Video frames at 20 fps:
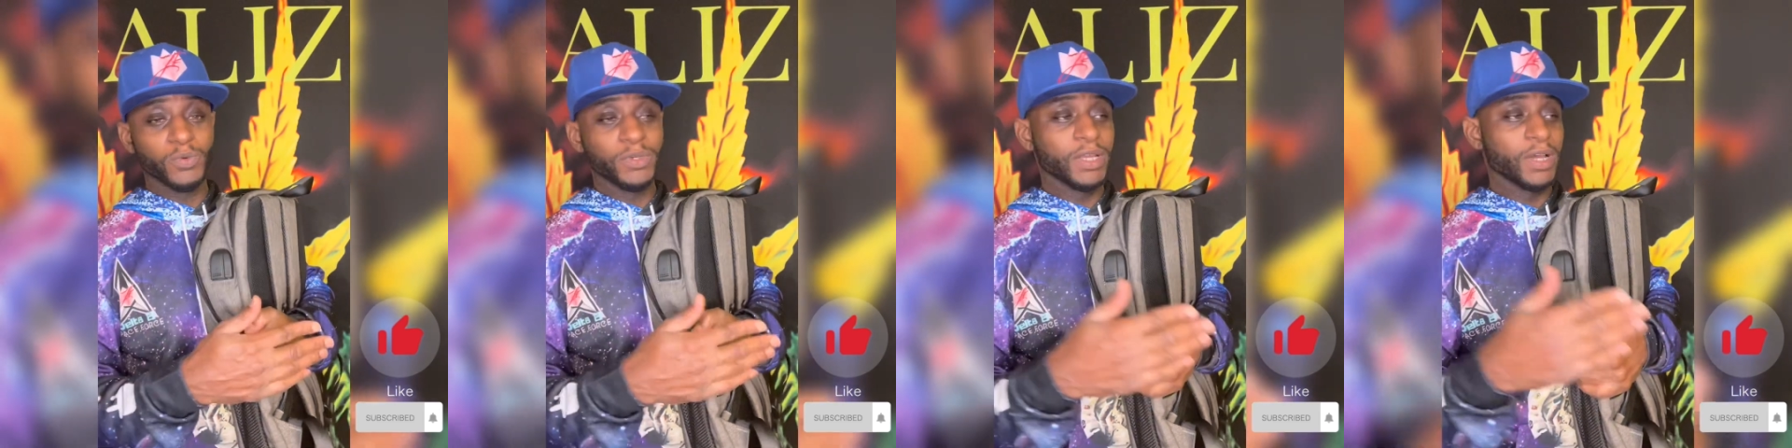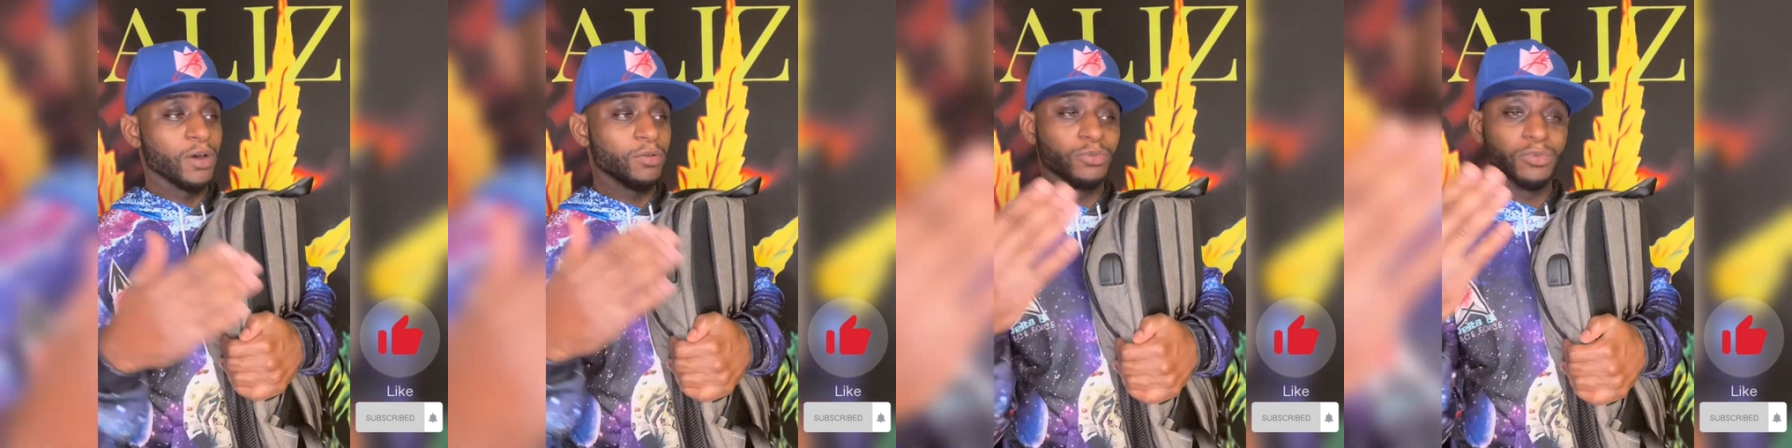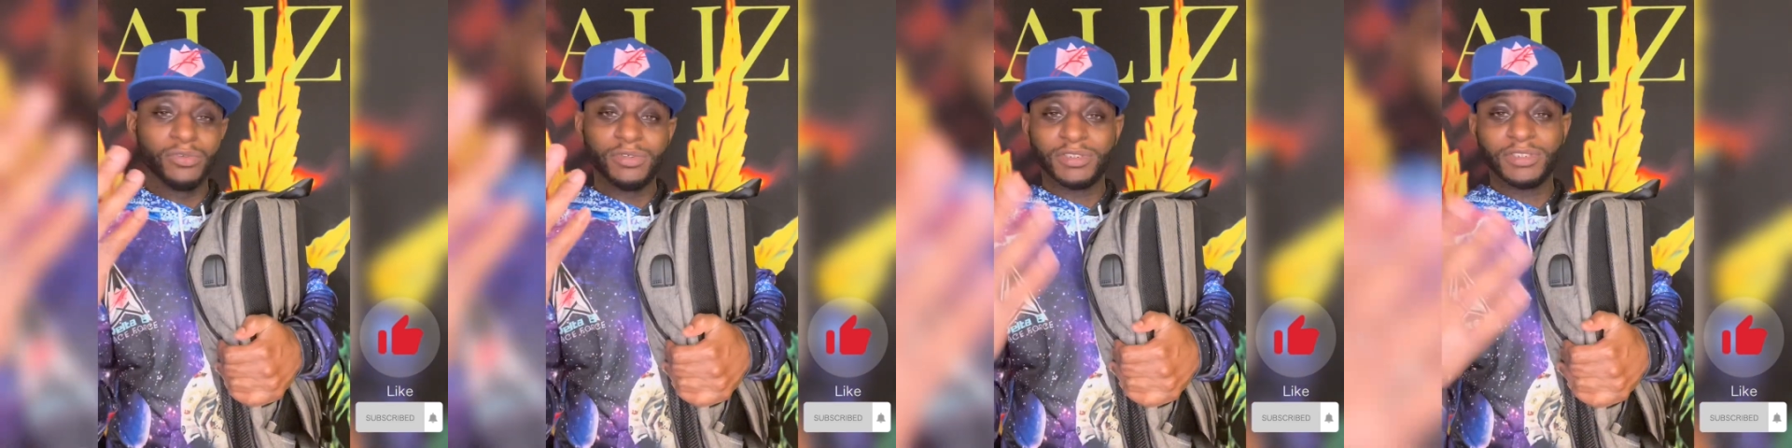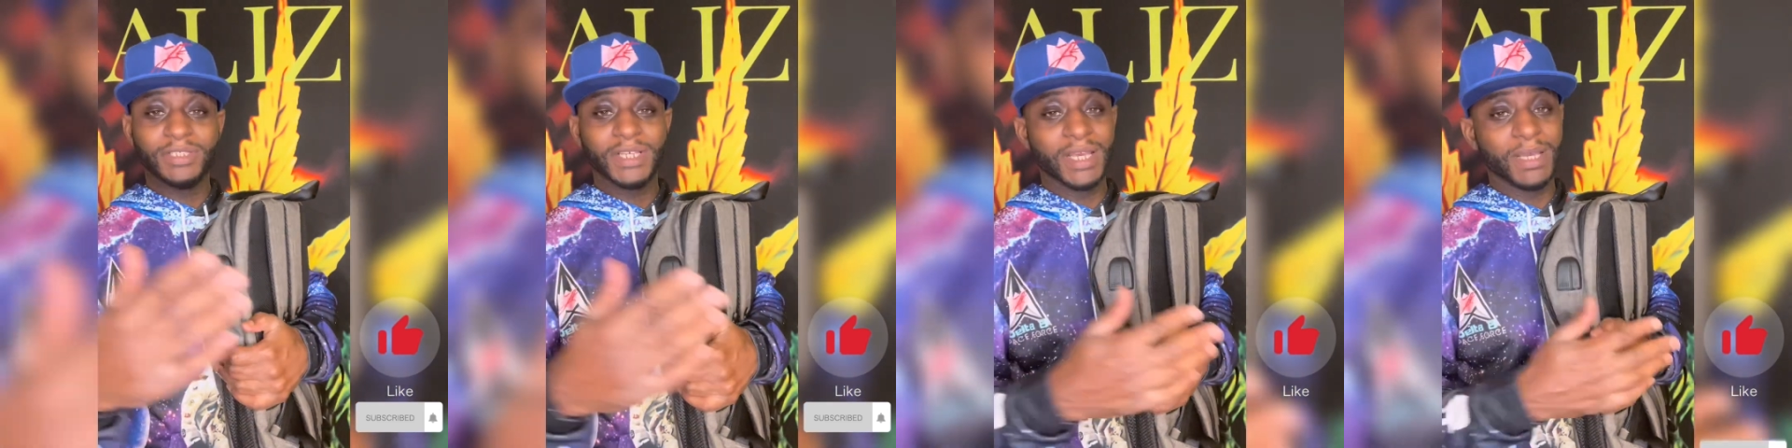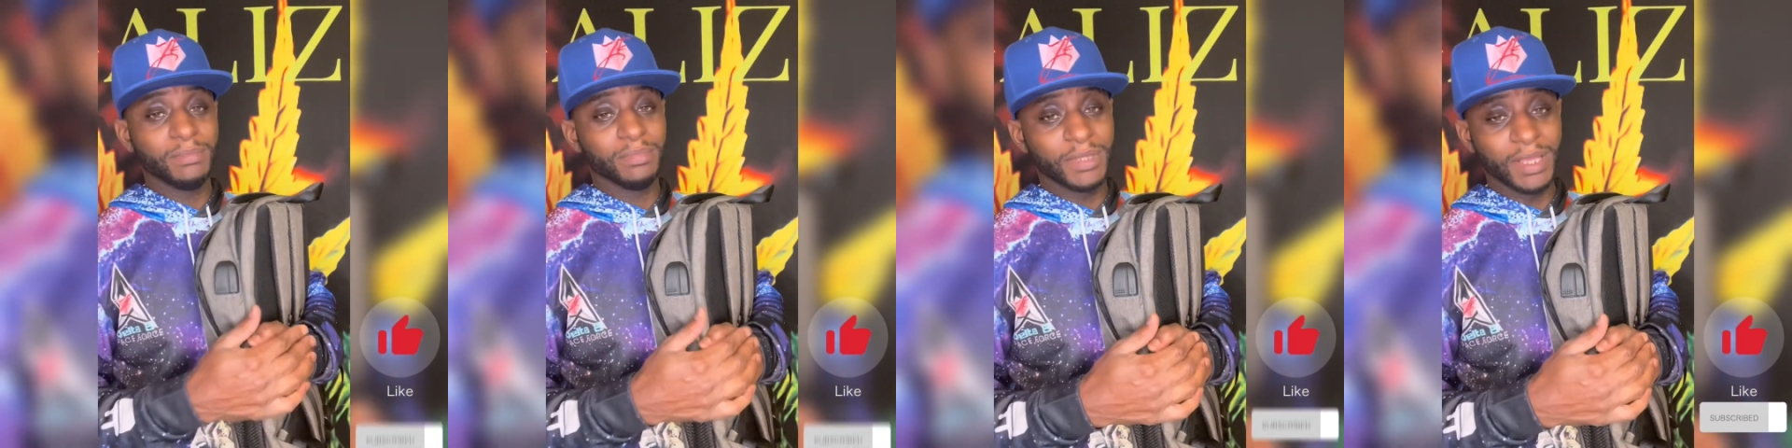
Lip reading: We all doing the same